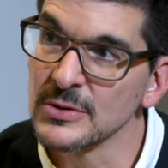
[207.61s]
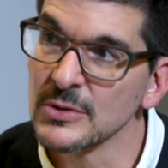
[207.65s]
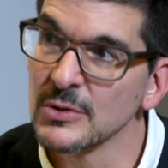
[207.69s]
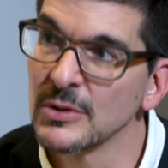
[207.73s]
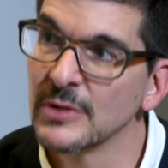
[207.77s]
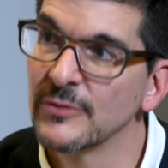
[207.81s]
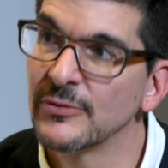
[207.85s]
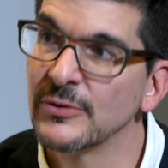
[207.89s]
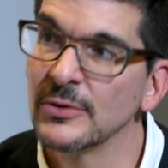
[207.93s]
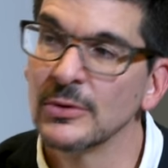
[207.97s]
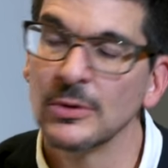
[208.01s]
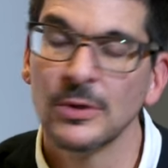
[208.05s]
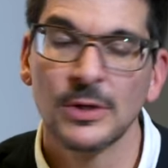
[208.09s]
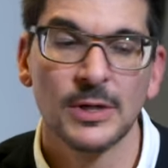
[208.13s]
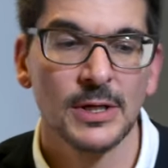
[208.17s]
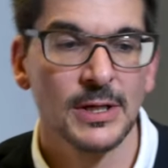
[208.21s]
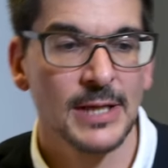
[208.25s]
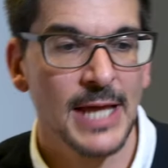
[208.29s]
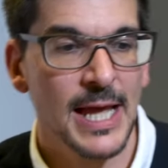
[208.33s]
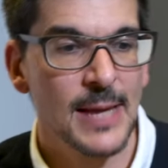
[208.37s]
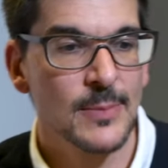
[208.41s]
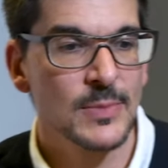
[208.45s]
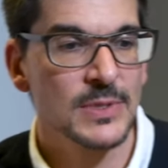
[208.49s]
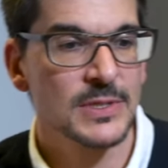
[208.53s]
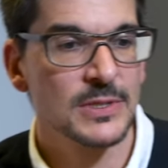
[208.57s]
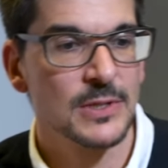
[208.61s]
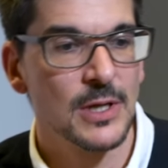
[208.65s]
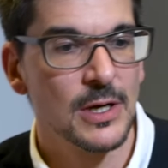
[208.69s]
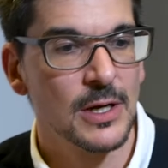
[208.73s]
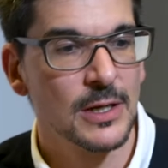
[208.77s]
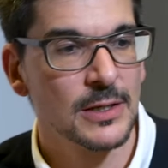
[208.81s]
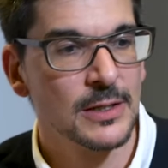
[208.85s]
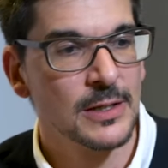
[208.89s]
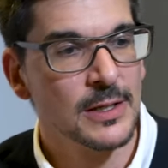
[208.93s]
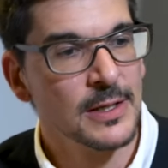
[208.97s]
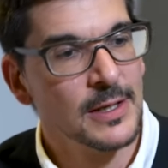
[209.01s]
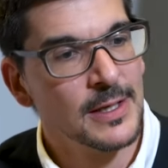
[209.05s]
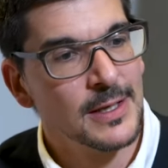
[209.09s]
So if you look at
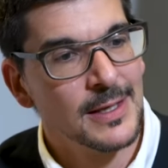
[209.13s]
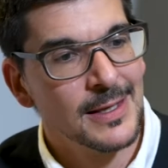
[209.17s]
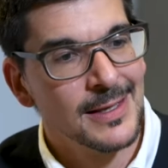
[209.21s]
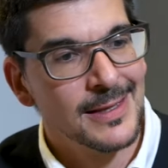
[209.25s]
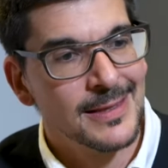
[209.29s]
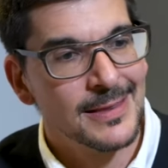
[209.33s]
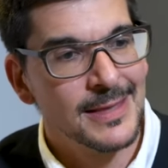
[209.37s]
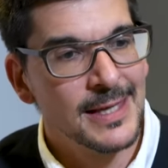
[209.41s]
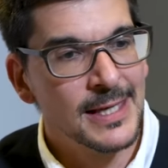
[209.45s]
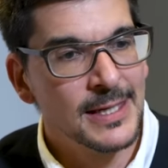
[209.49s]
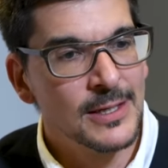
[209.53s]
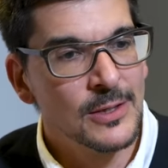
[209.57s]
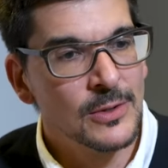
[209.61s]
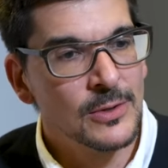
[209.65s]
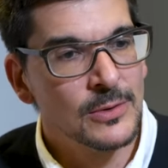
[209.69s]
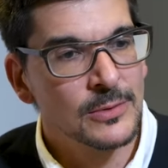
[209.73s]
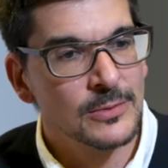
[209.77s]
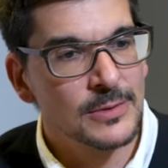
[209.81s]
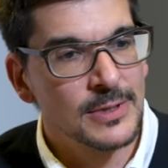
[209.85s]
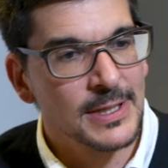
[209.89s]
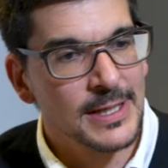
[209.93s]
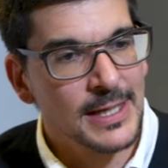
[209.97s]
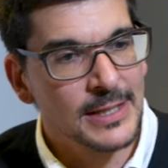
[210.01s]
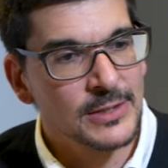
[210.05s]
Amazon, they don't